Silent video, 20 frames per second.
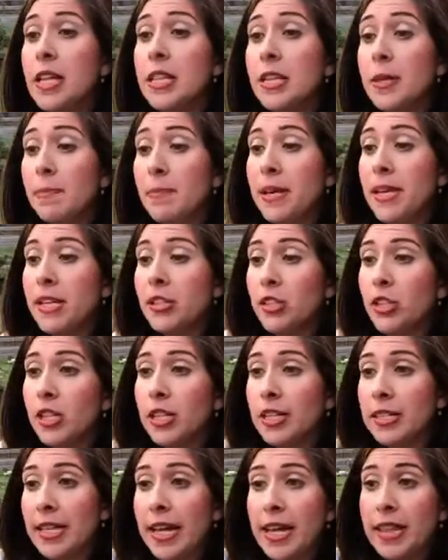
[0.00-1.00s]
The bees are
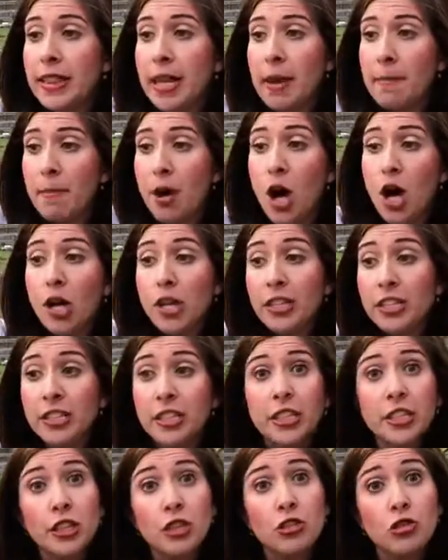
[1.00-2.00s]
gonna take that pollen, it's
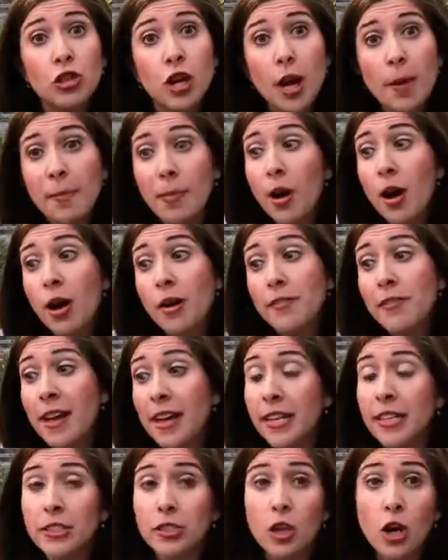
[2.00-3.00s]
gonna drop off,
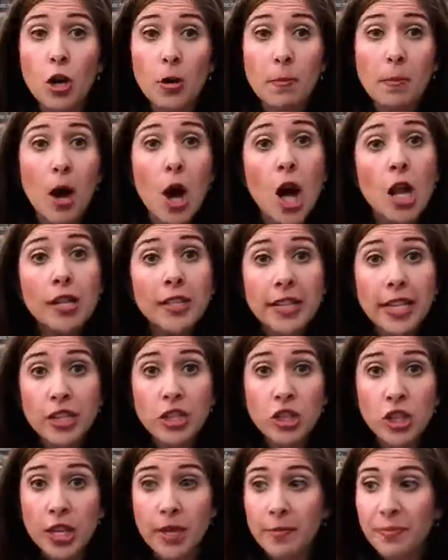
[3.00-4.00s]
and it's called
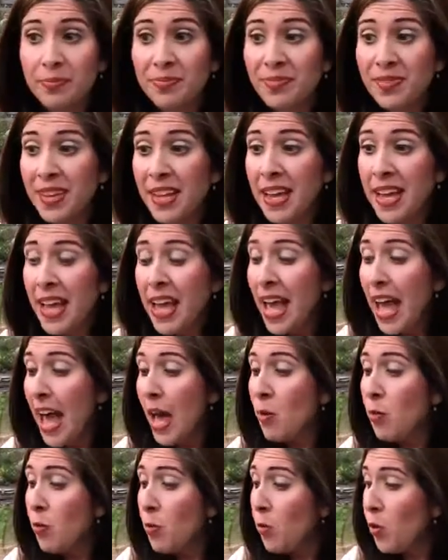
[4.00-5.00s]
pollination.
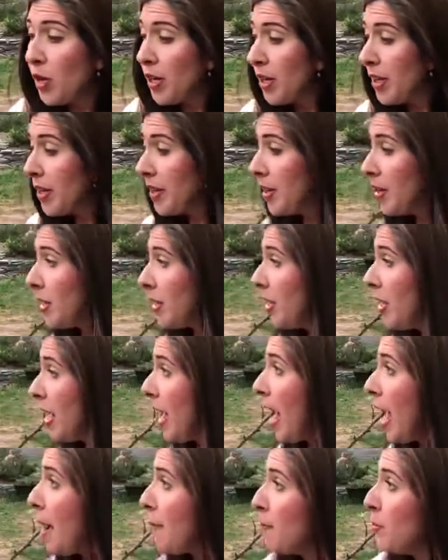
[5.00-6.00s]
And when one of the
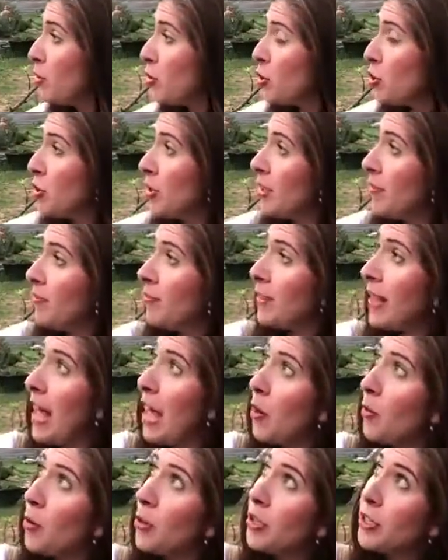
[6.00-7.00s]
apple tree
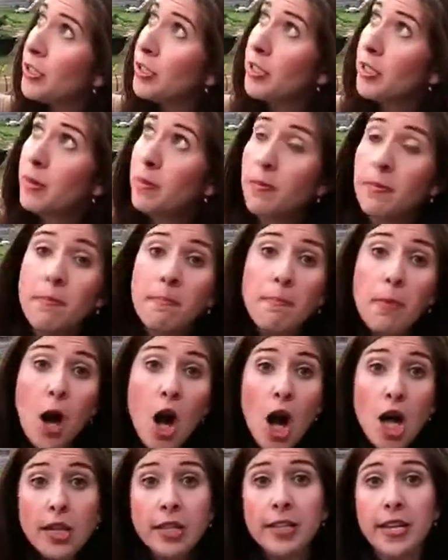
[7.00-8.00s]
flowers
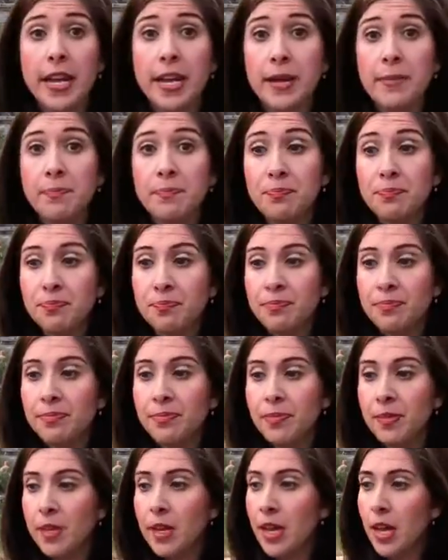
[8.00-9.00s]
pollinate,
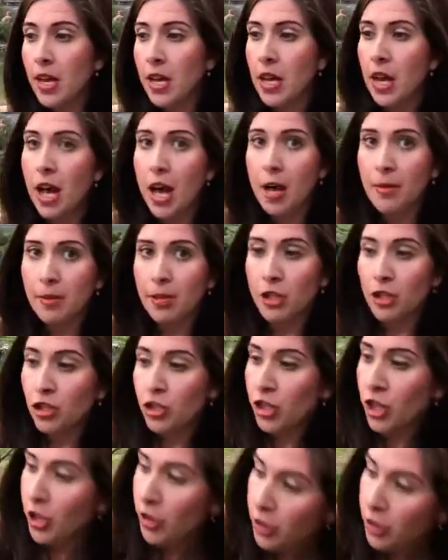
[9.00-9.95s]
I'm gonna show